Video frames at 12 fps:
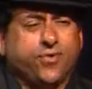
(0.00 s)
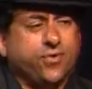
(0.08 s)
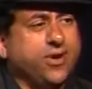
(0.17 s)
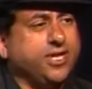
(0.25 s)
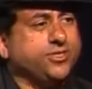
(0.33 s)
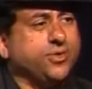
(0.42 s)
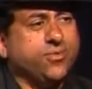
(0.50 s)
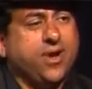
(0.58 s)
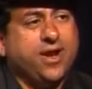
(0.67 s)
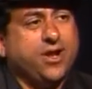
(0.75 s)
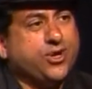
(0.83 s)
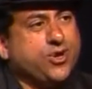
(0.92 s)
Beautiful restaurant
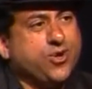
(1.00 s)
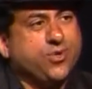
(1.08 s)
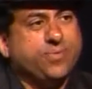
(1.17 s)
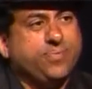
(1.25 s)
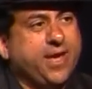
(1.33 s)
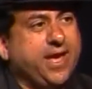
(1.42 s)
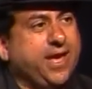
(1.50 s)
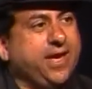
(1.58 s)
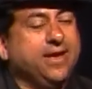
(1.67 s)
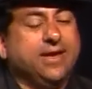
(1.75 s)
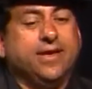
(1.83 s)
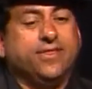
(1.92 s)
right on Kona
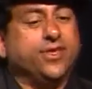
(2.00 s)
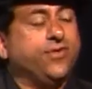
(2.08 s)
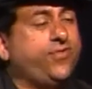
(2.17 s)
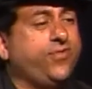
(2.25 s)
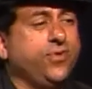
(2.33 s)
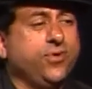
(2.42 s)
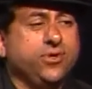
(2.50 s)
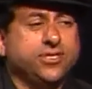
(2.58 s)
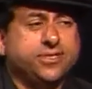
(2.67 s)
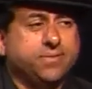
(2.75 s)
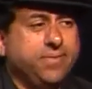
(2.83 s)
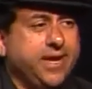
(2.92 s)
Bay. The food
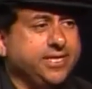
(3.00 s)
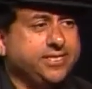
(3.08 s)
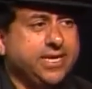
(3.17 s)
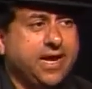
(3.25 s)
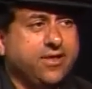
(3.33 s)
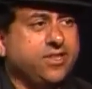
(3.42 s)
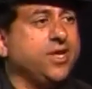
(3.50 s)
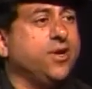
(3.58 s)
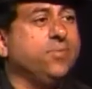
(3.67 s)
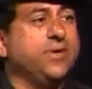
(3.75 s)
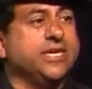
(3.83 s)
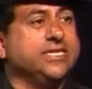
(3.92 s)
is amazing out
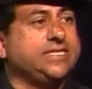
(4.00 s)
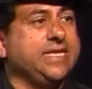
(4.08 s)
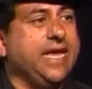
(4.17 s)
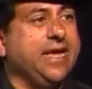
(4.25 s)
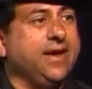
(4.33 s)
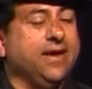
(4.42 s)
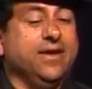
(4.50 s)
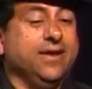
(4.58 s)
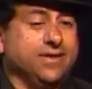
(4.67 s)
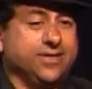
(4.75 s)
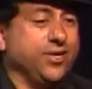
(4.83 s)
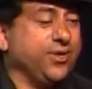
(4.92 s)
there because they
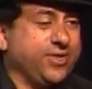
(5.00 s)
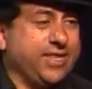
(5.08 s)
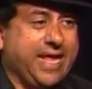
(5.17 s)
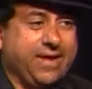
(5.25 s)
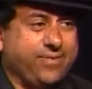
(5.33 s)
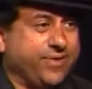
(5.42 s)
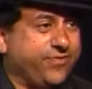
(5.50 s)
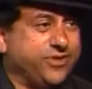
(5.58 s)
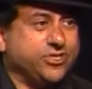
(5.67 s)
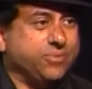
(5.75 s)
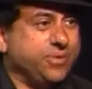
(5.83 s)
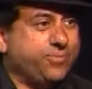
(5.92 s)
literally the
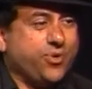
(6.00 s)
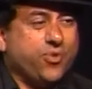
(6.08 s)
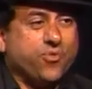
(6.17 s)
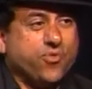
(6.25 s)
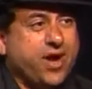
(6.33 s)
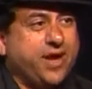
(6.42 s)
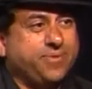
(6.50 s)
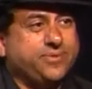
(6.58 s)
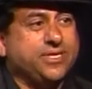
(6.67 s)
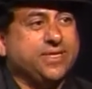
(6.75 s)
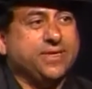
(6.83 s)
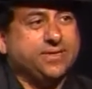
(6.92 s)
fishermen pull right
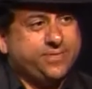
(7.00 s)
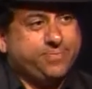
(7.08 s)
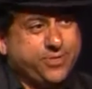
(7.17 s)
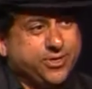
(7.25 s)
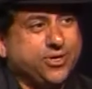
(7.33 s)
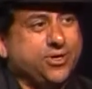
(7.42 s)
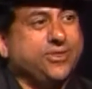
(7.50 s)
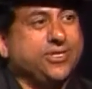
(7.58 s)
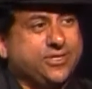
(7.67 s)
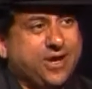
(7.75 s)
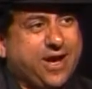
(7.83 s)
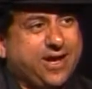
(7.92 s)
up to the pier and
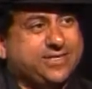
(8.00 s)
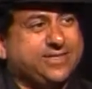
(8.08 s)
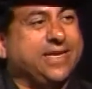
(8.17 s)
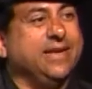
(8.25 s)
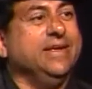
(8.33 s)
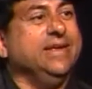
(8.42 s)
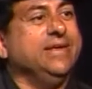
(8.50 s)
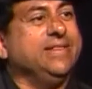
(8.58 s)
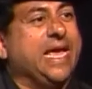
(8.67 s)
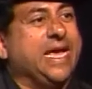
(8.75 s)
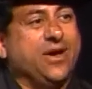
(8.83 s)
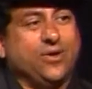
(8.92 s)
the docks, and
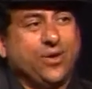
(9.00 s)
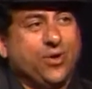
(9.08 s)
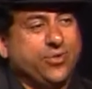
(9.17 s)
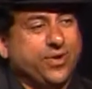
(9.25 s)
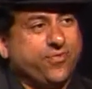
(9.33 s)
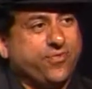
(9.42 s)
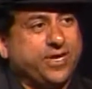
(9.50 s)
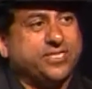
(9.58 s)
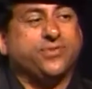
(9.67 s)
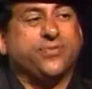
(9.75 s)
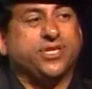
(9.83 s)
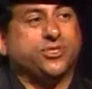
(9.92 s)
they unload their
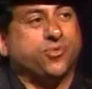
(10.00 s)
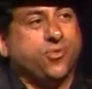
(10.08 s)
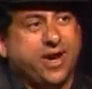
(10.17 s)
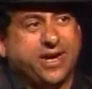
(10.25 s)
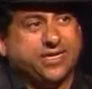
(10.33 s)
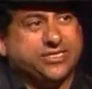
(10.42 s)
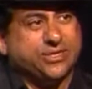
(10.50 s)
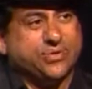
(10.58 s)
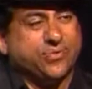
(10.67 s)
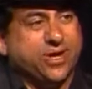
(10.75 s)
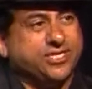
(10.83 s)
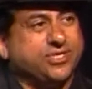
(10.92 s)
fresh fish right into
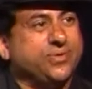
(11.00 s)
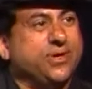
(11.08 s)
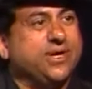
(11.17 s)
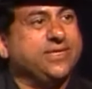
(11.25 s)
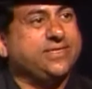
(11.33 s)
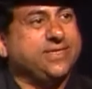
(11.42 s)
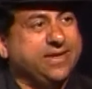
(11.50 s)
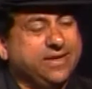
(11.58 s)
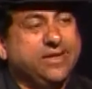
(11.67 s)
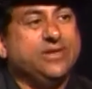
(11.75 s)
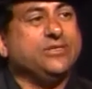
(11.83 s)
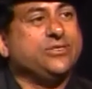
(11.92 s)
the restaurants, and
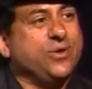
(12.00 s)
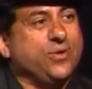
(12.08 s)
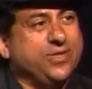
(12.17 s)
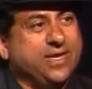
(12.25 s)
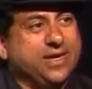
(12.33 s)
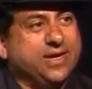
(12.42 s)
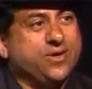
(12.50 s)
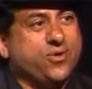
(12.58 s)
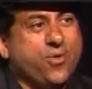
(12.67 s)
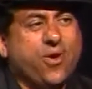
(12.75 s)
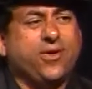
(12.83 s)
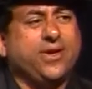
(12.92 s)
so the
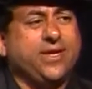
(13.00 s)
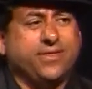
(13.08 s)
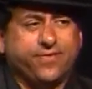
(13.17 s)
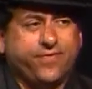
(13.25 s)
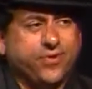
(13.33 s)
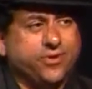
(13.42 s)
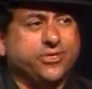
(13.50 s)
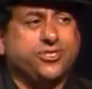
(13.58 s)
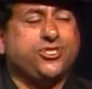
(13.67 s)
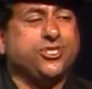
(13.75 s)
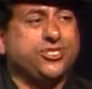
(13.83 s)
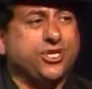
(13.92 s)
quality of the food
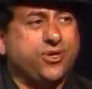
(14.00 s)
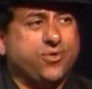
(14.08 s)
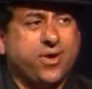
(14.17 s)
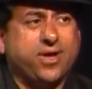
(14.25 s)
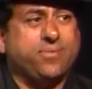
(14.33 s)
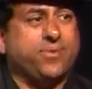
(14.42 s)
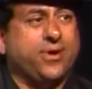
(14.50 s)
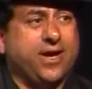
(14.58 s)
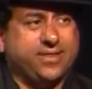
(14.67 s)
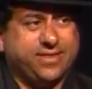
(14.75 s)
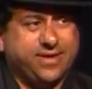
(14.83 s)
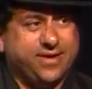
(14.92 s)
is just incredible
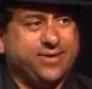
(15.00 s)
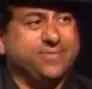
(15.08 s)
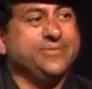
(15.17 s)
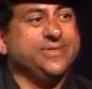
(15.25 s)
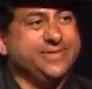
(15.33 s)
out there.